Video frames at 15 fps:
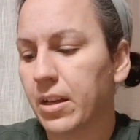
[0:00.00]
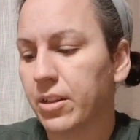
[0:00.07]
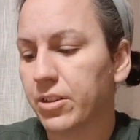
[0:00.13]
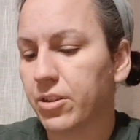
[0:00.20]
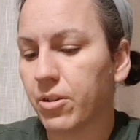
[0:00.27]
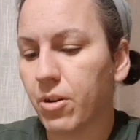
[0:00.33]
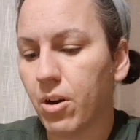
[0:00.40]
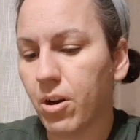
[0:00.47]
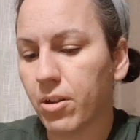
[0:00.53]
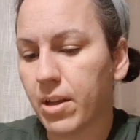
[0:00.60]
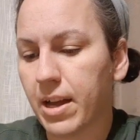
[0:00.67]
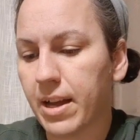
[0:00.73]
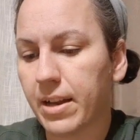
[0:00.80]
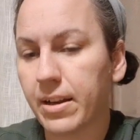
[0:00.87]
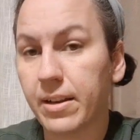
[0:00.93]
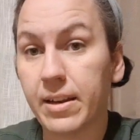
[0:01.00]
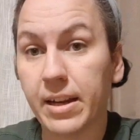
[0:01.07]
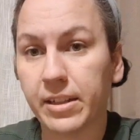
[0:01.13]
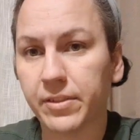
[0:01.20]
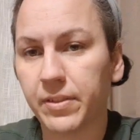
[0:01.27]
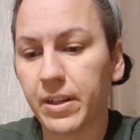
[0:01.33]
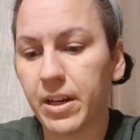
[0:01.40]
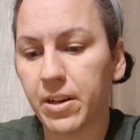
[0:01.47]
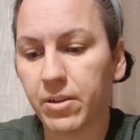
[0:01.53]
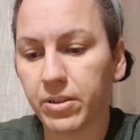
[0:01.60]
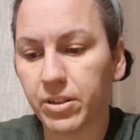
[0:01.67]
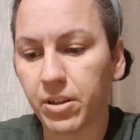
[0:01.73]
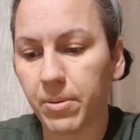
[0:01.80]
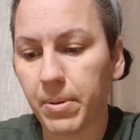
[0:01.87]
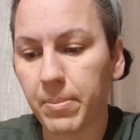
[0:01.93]
So all that, next video
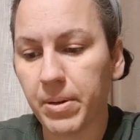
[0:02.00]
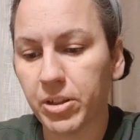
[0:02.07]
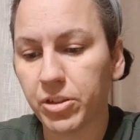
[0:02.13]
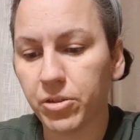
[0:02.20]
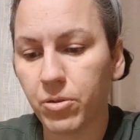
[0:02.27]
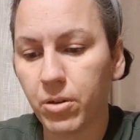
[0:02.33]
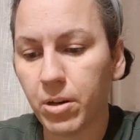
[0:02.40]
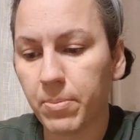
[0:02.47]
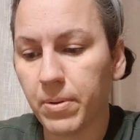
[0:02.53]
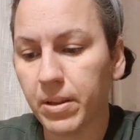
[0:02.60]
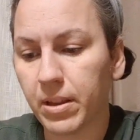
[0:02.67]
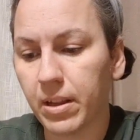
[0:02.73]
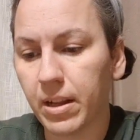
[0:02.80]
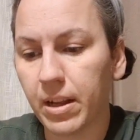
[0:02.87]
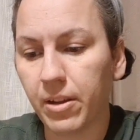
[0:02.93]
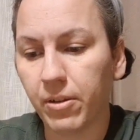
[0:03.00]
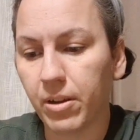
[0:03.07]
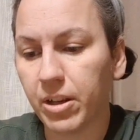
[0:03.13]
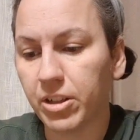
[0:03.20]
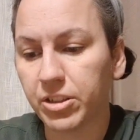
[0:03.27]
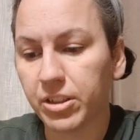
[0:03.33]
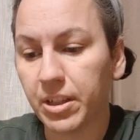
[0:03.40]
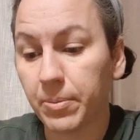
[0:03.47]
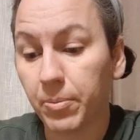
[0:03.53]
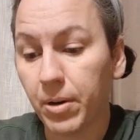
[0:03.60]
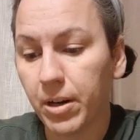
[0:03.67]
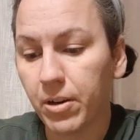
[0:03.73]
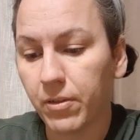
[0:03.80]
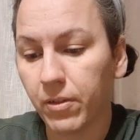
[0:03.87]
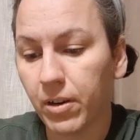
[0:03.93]
is going to be much shorter, but you can just skip
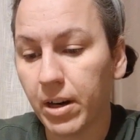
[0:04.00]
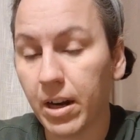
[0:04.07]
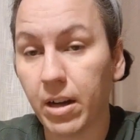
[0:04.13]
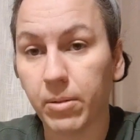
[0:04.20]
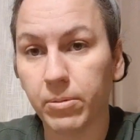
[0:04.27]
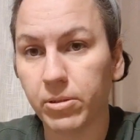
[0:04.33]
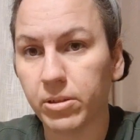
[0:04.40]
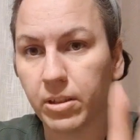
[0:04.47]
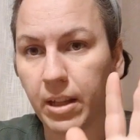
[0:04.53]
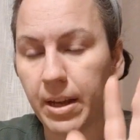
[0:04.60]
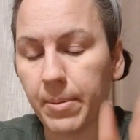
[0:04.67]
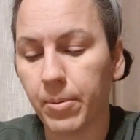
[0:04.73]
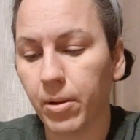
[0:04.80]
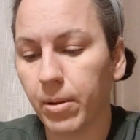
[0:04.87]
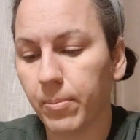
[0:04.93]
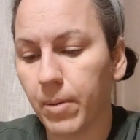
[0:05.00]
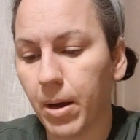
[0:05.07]
right over it. I'll label them